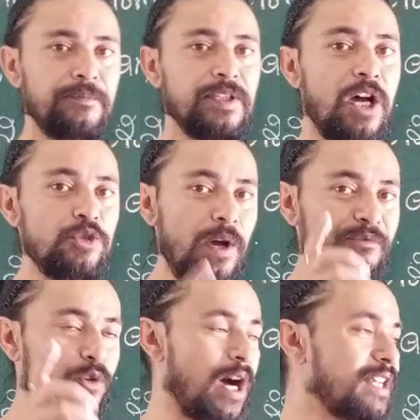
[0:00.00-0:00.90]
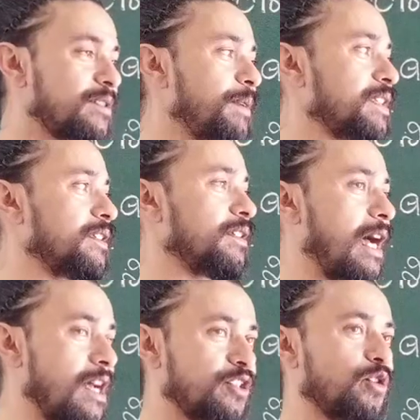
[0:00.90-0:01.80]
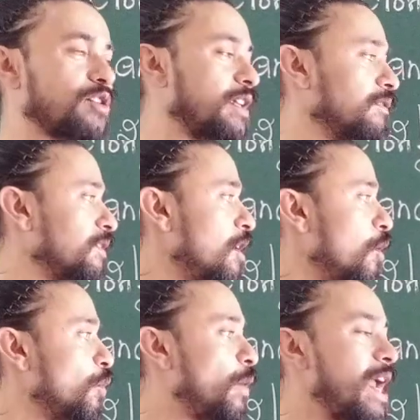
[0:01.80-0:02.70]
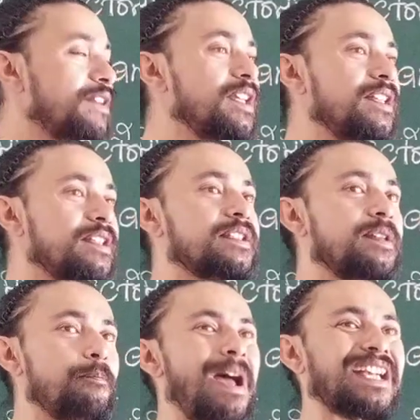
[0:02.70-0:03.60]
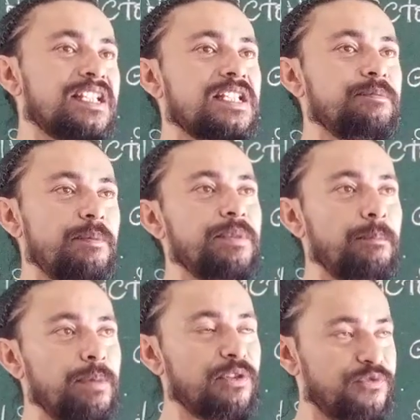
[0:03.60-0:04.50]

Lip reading: Now you have to ask yourself, where is the maximum number of